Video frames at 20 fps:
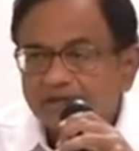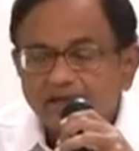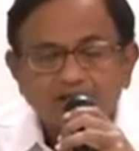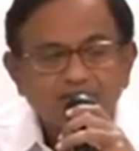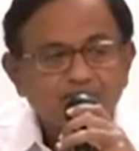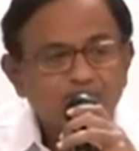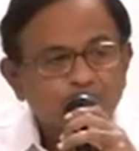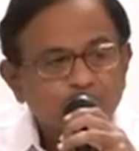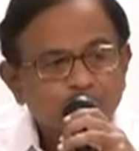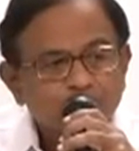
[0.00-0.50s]

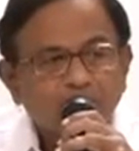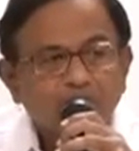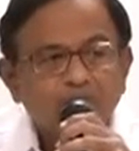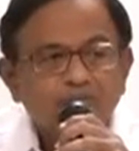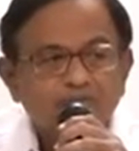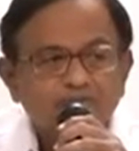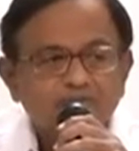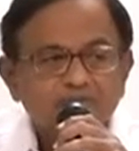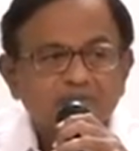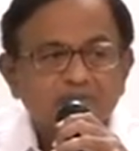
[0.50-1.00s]
and
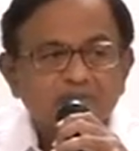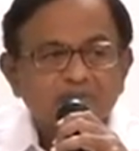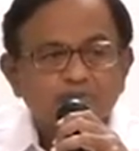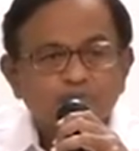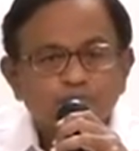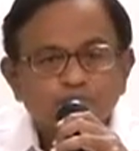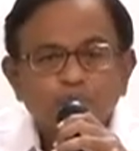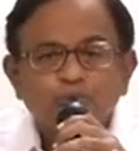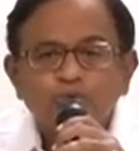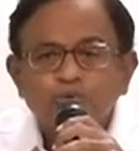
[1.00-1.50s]

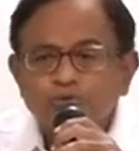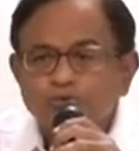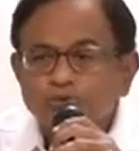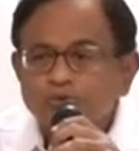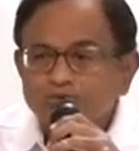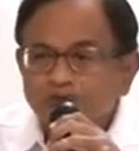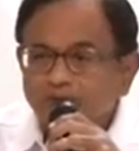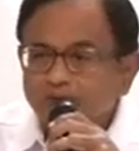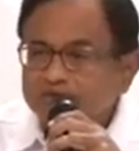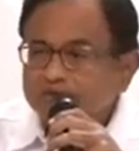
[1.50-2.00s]
2002
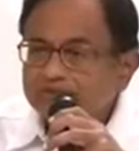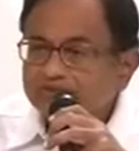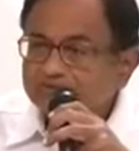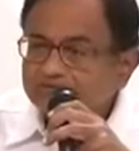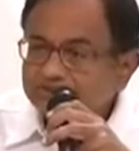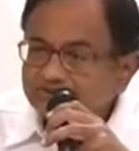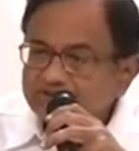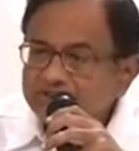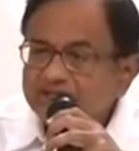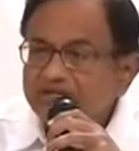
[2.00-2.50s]

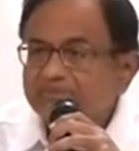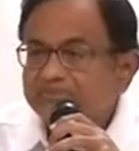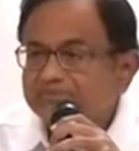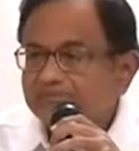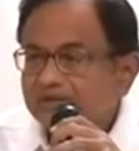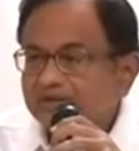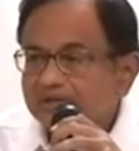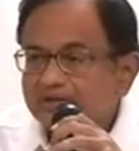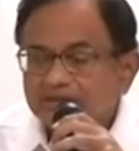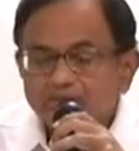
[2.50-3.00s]
2003,
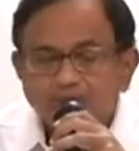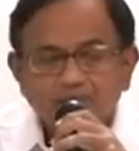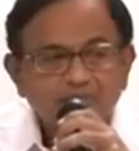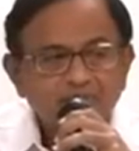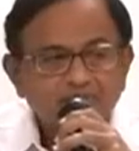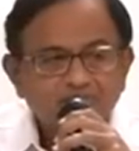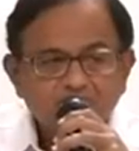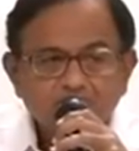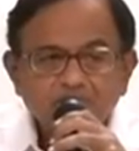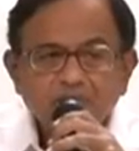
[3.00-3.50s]

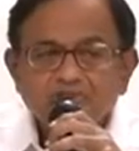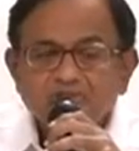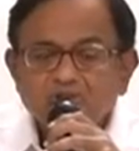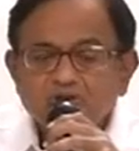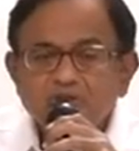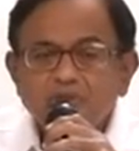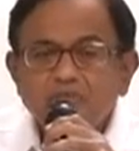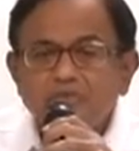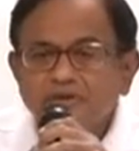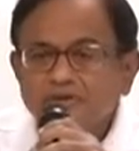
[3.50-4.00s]
when the
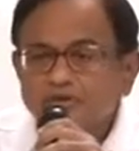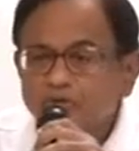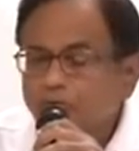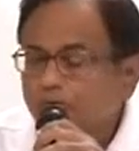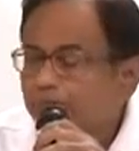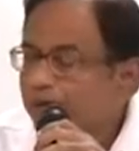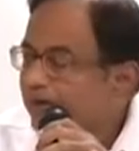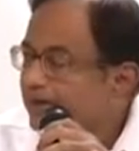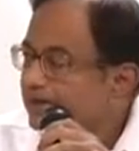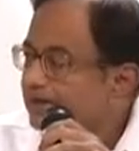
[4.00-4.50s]
GDP
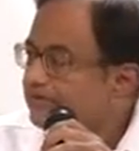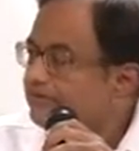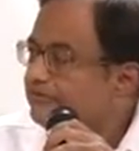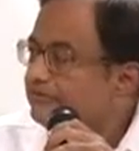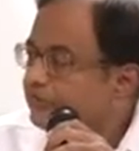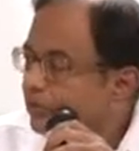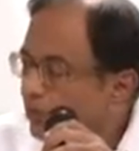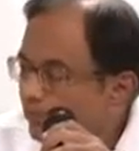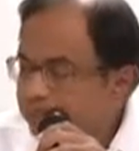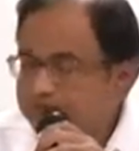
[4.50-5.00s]
grew by
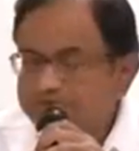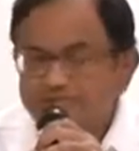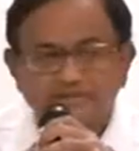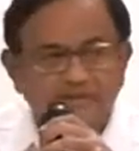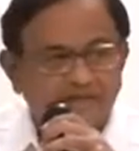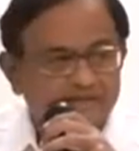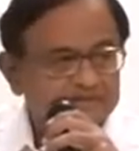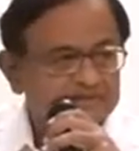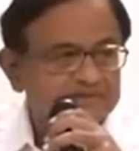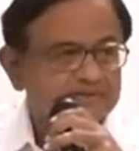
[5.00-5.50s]

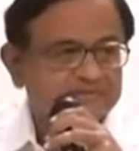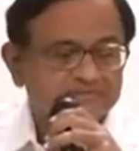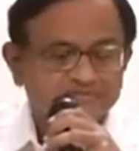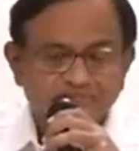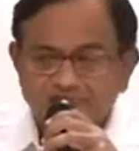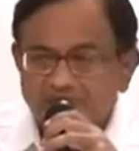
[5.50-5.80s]
4%.